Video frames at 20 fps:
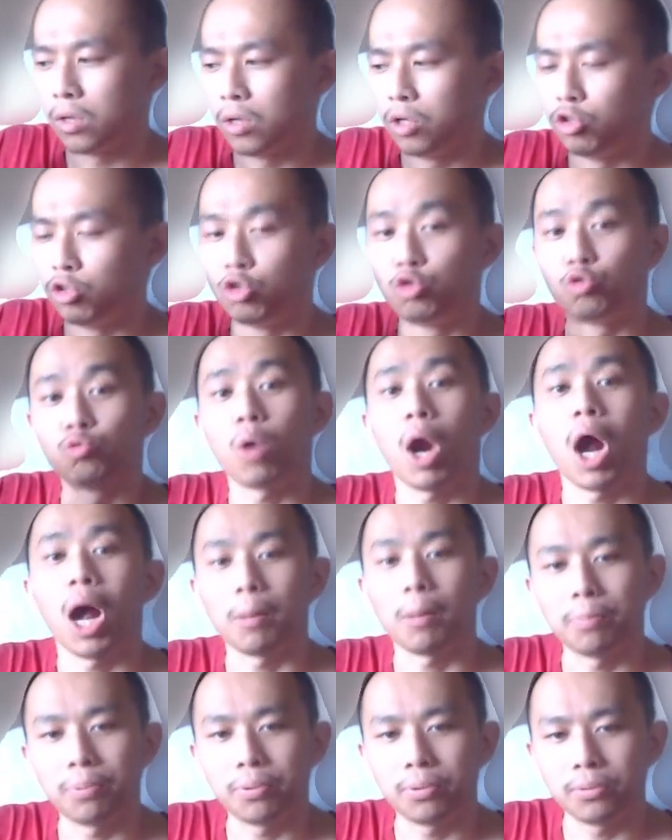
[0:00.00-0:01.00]

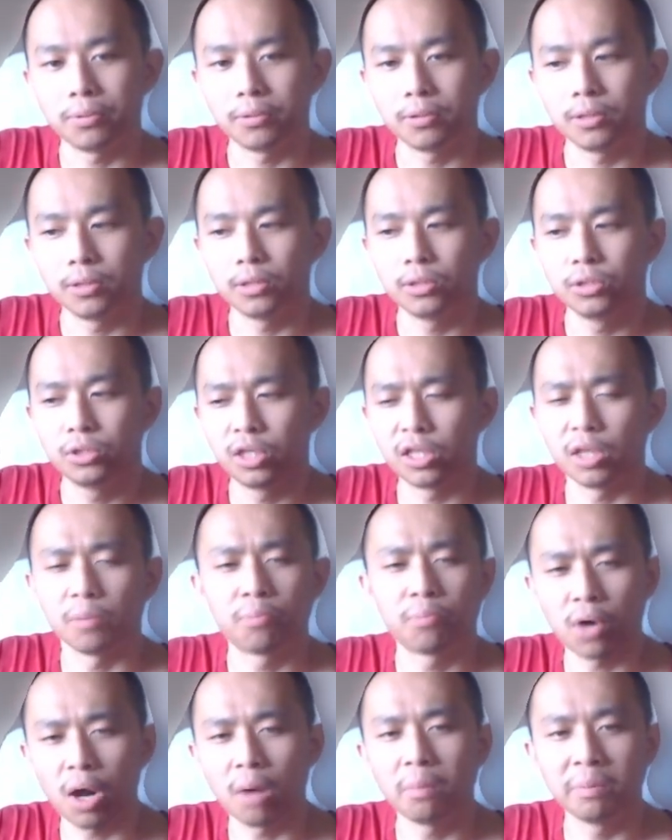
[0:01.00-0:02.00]
drop to the
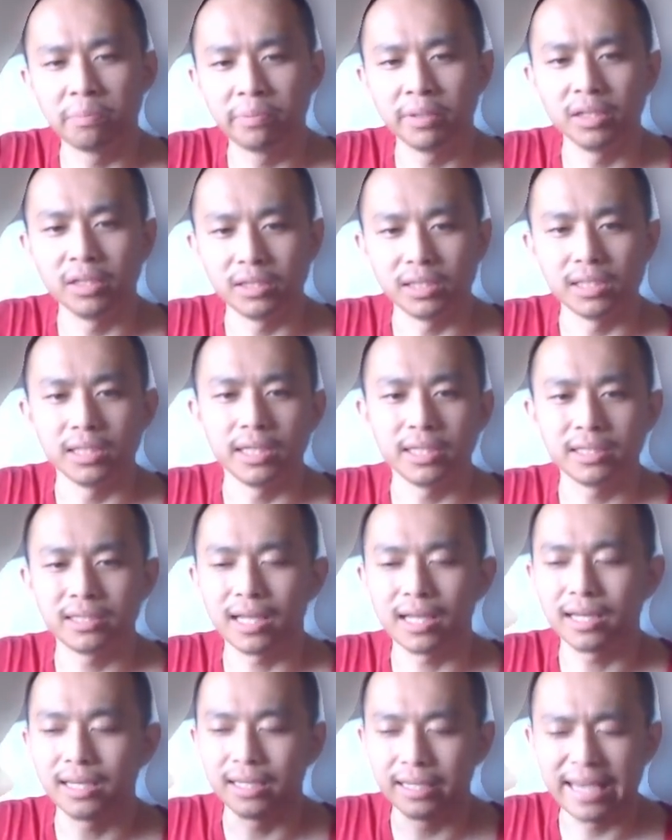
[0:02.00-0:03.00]
probability. It's
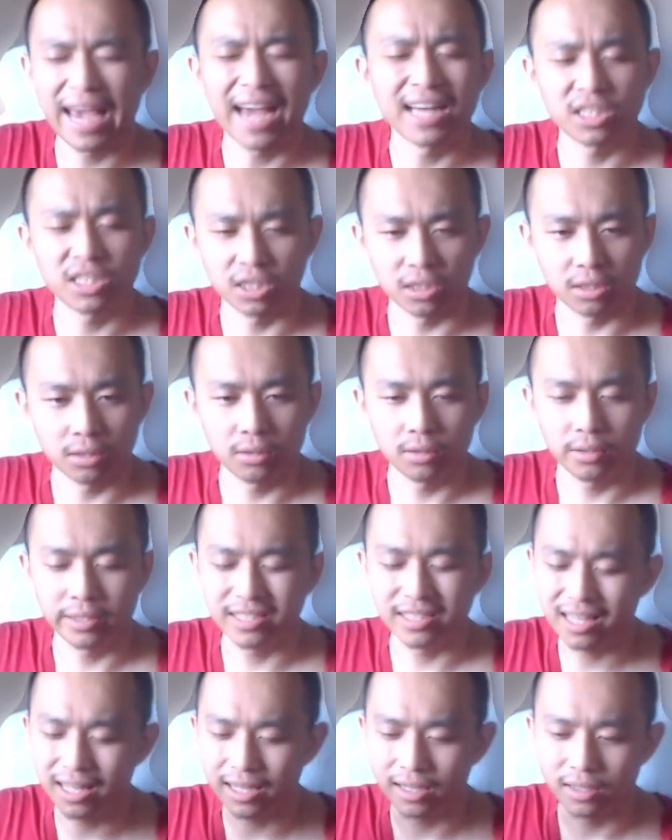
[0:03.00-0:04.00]
like a gacha. It's
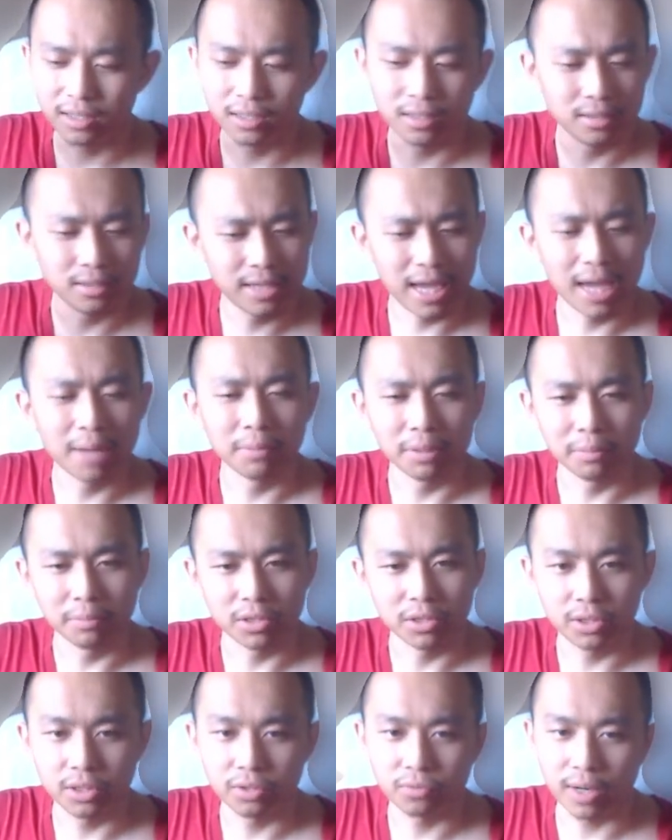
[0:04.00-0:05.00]
like a gambling
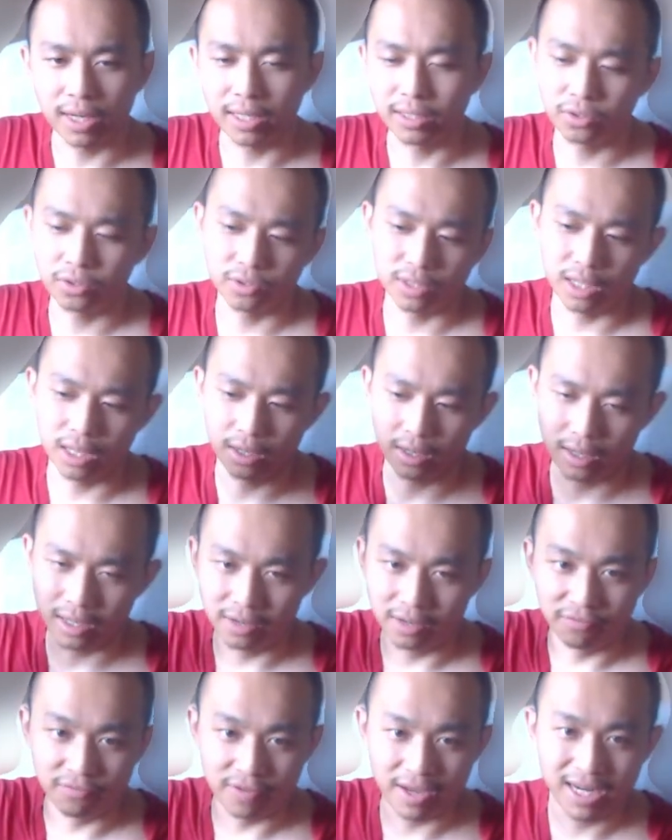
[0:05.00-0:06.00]
machine, right? So it's like an
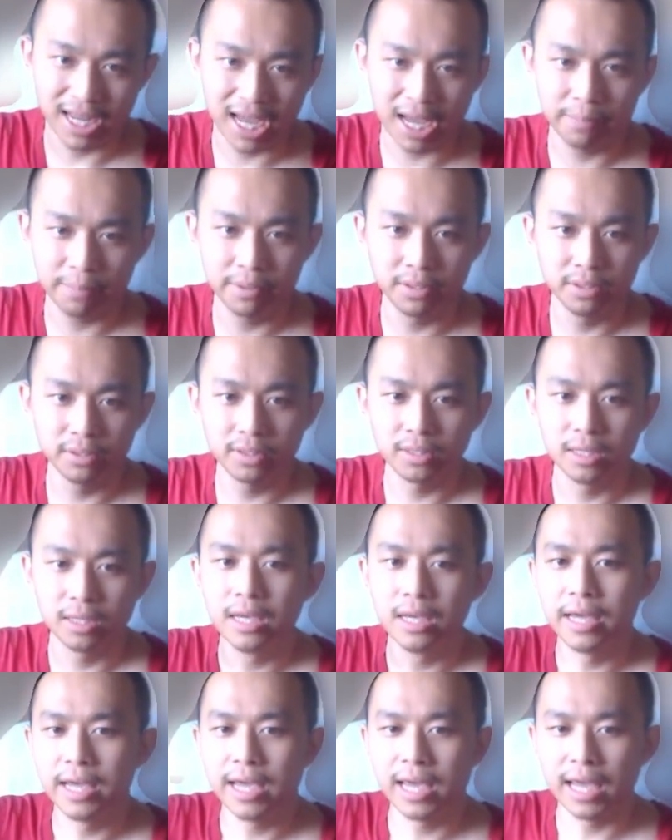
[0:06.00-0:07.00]
event happens,
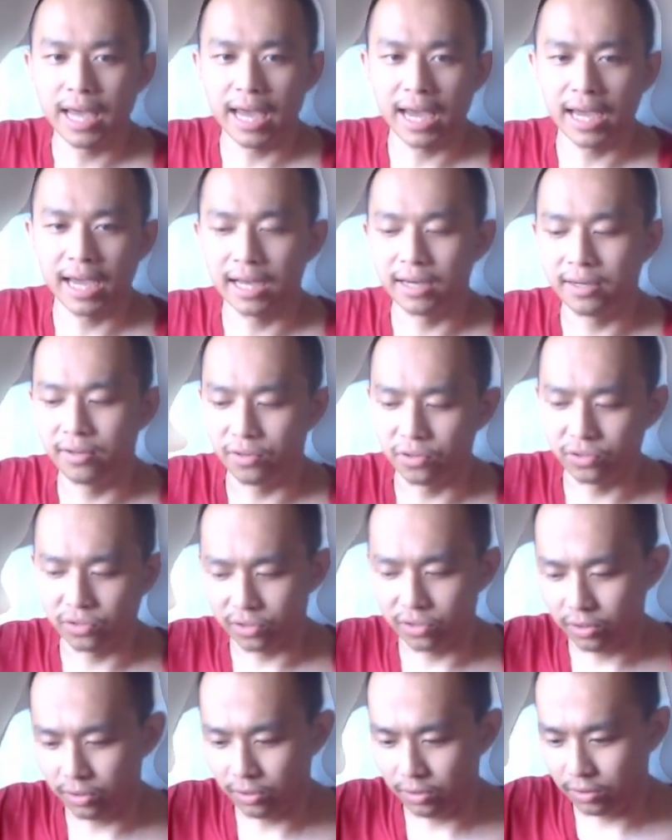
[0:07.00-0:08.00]
and there's
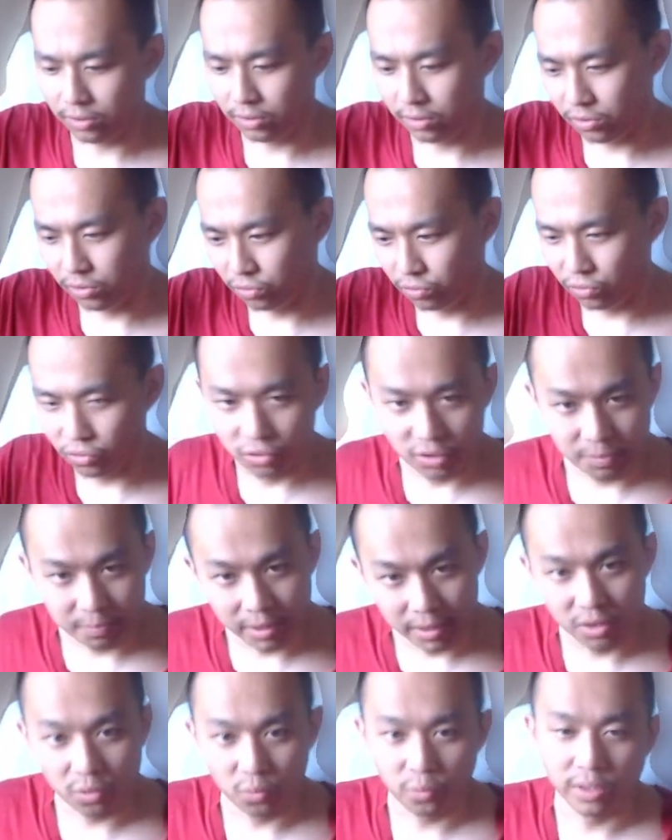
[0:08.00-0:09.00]
you spin
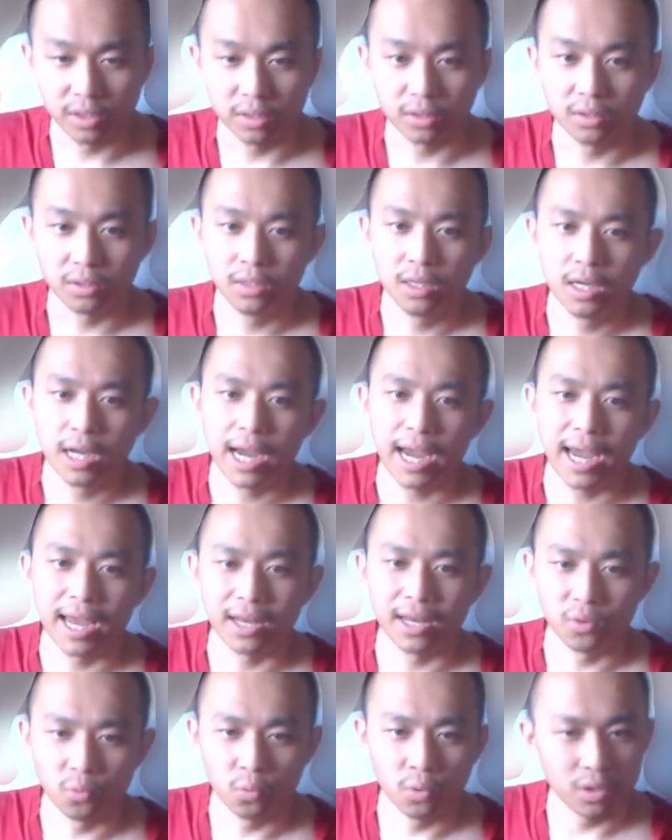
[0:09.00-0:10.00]
the wheel,
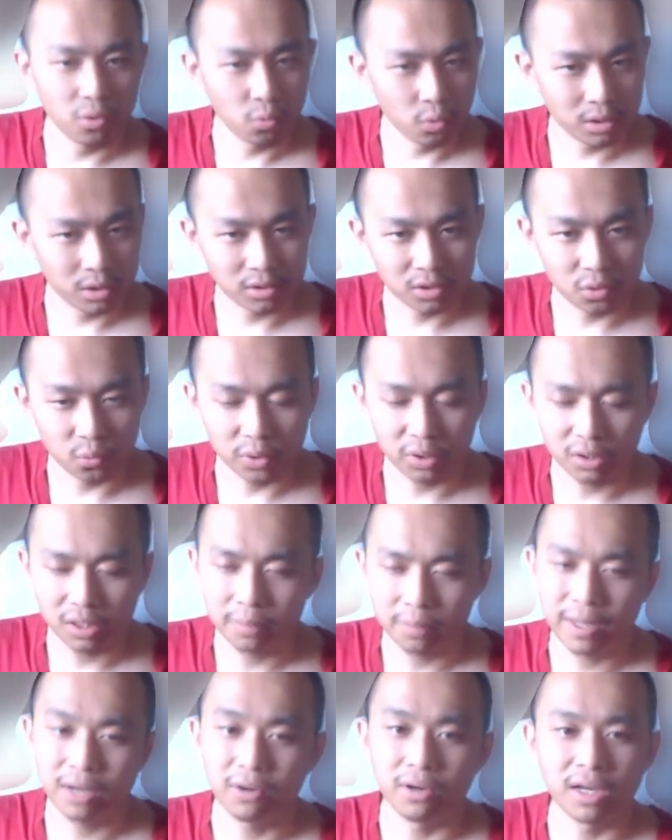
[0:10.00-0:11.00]
and what does the wheel come
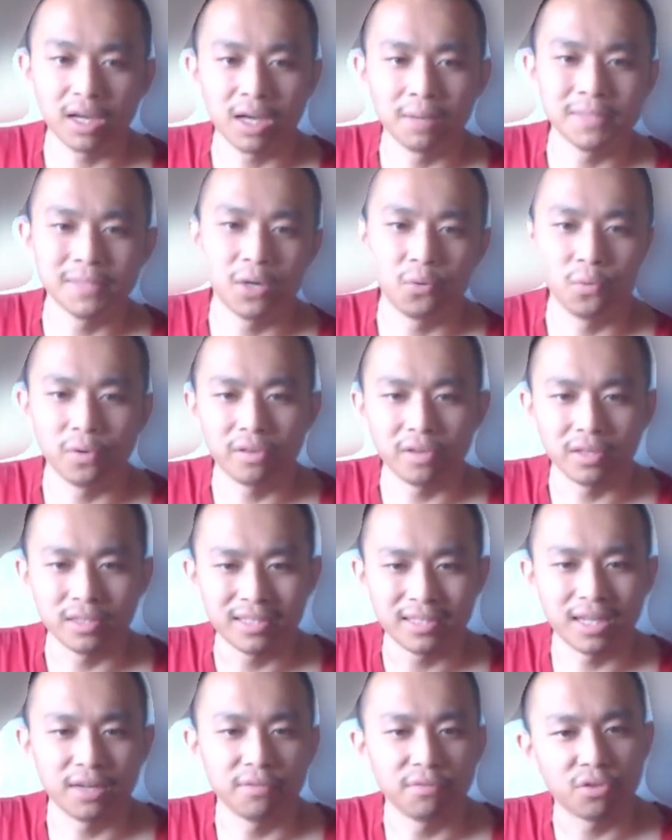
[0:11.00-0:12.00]
out? It comes out with a
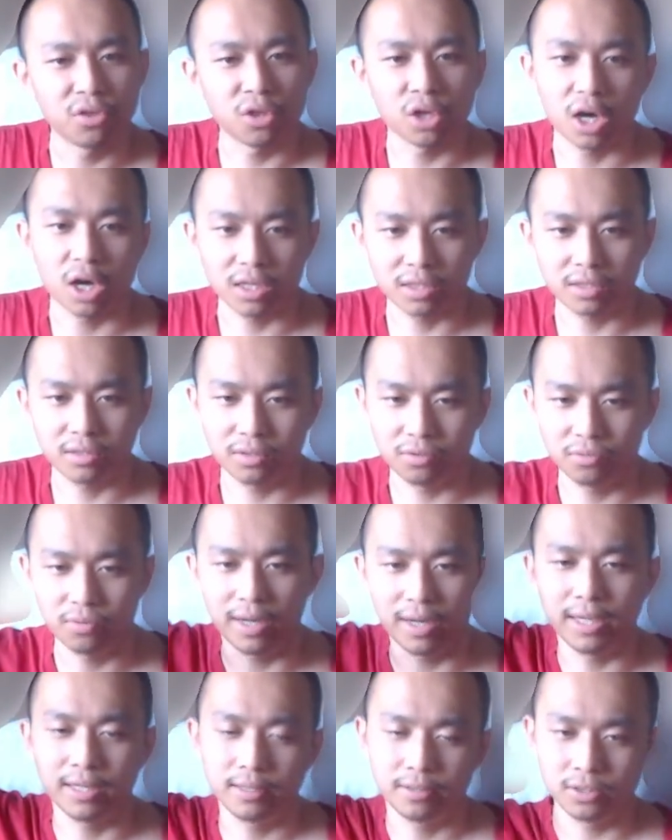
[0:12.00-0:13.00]
set of thoughts,
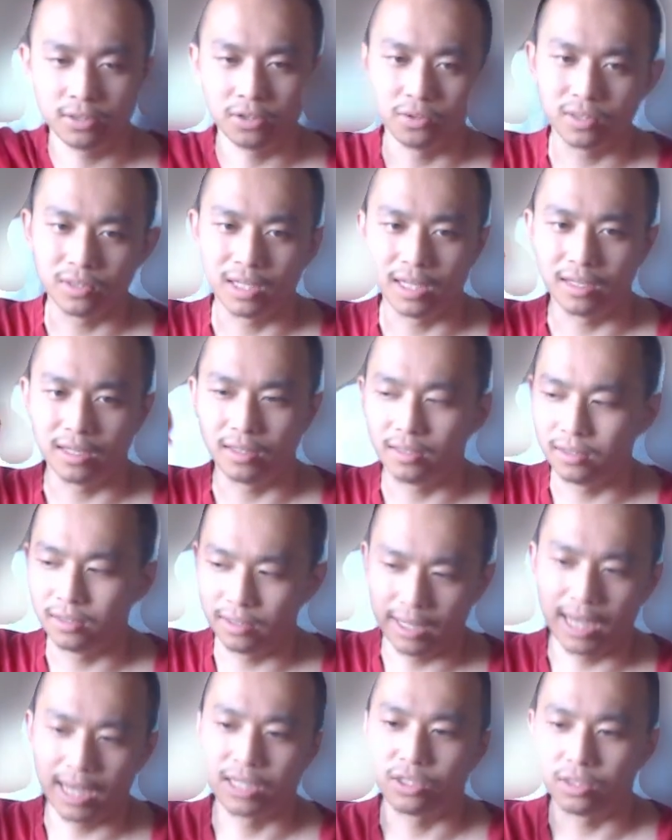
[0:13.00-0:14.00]
right? So it's like a
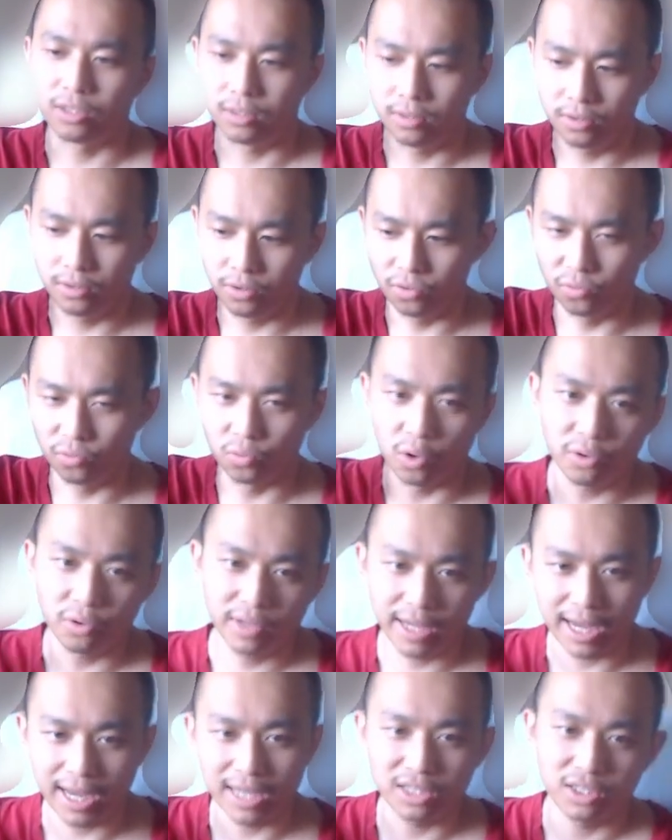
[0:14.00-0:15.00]
gacha. You roll the
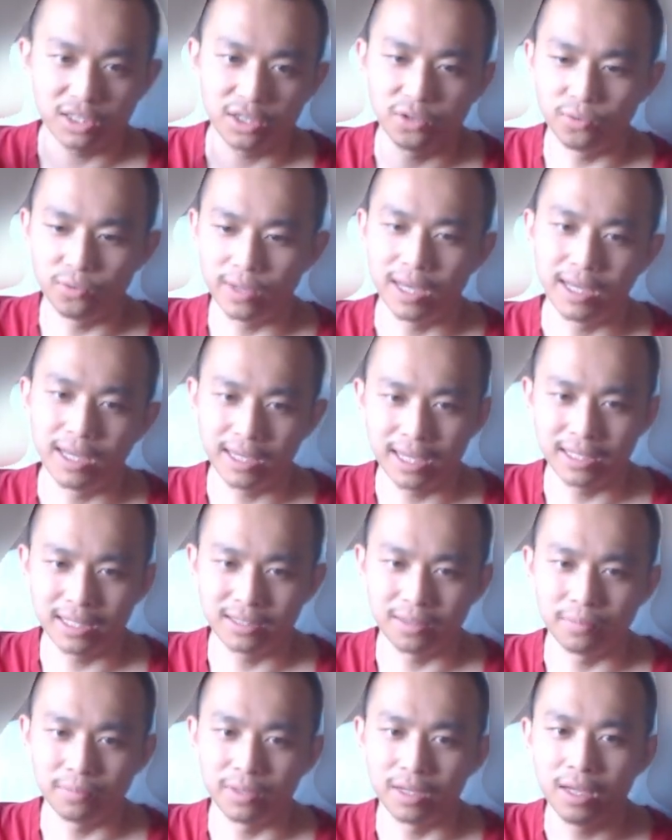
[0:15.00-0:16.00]
gacha, you get
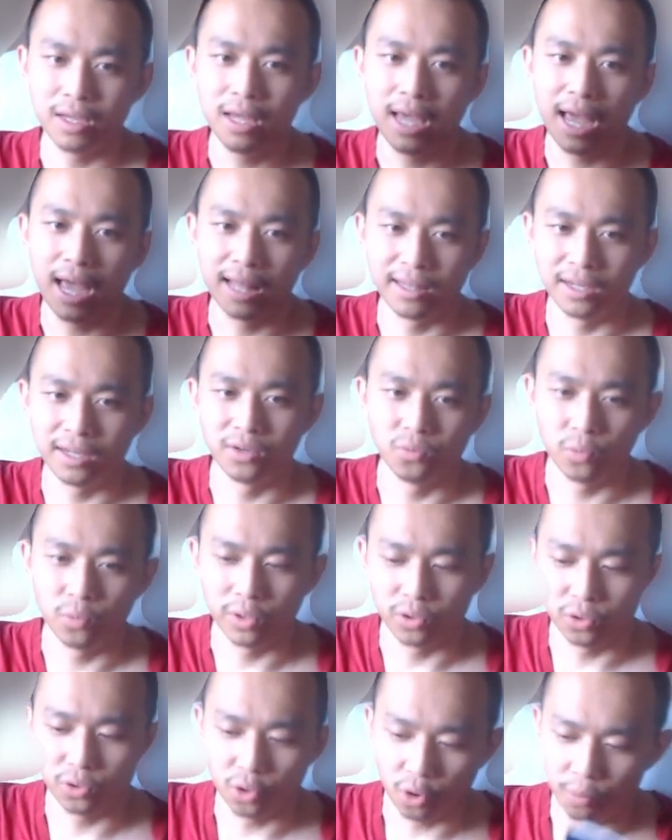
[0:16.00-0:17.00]
something, and then when
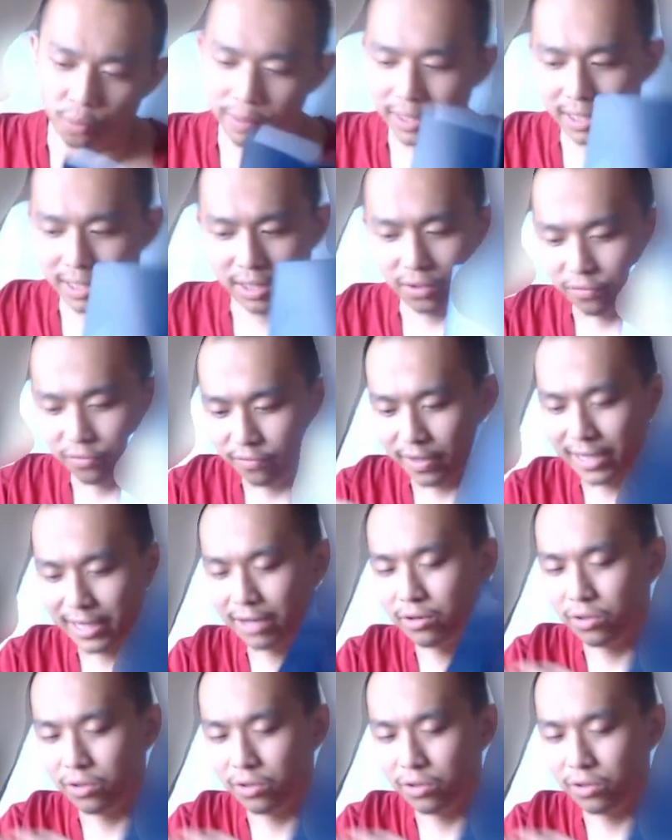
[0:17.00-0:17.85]
you open it, you find a